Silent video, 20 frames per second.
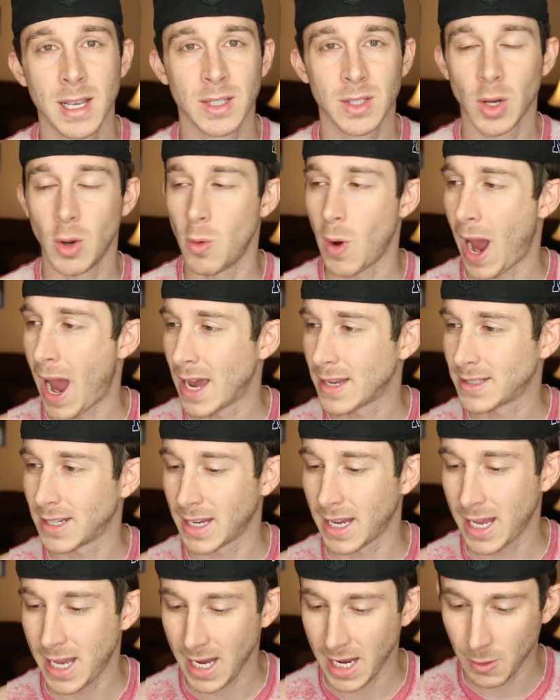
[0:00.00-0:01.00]
So as a
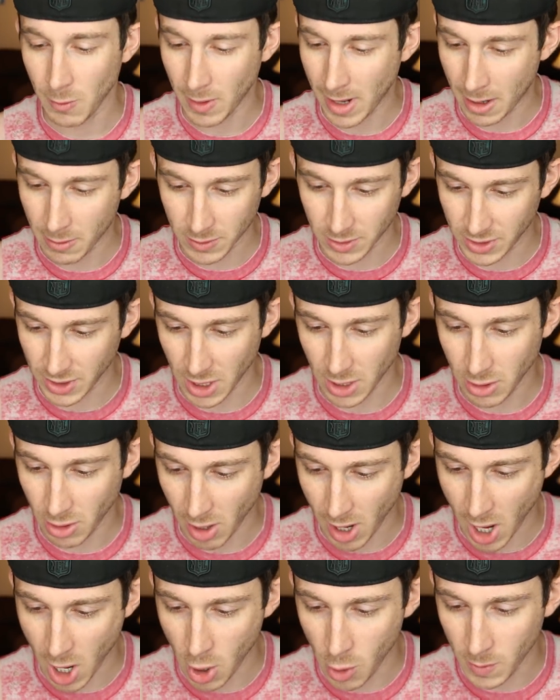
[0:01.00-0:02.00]
kid, when I was
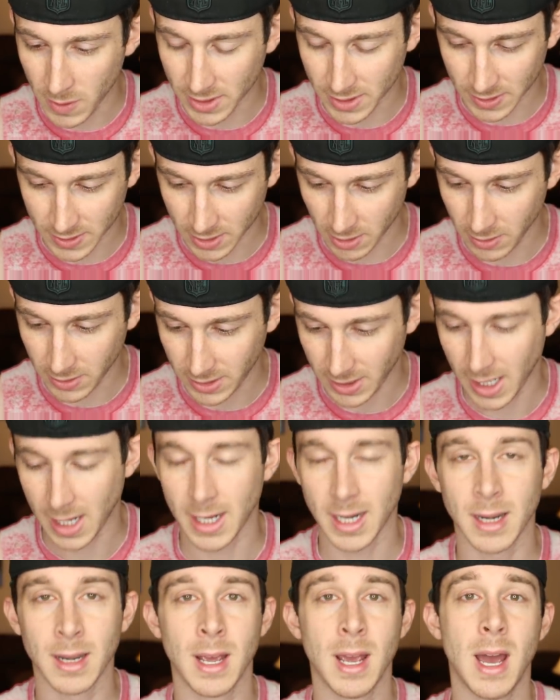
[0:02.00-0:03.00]
younger, I always
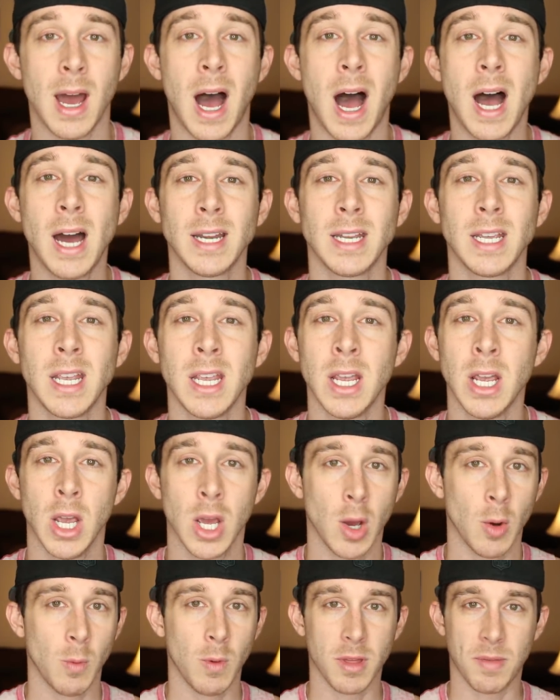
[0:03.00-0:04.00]
associated honey
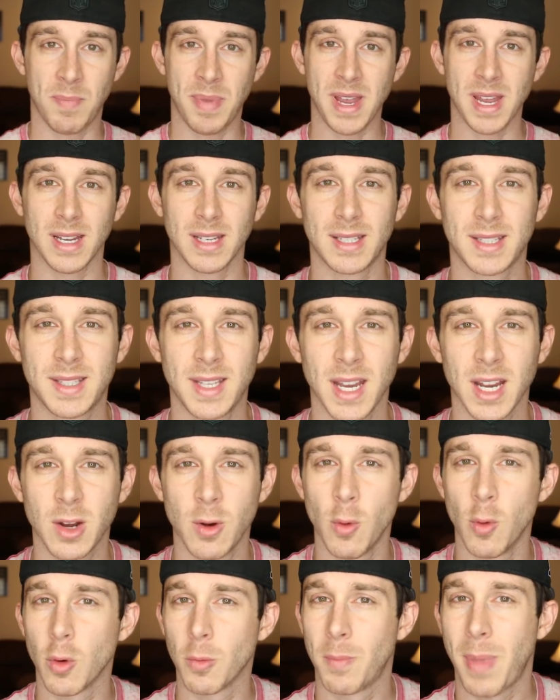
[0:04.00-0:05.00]
with being
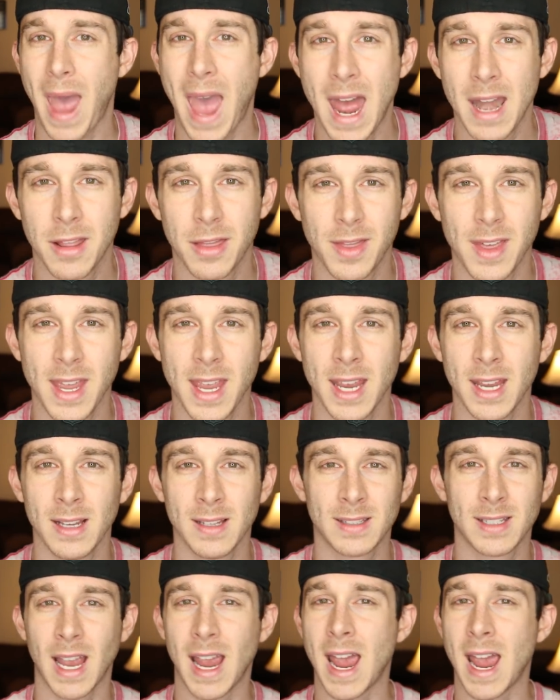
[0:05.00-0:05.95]
sick or bad things.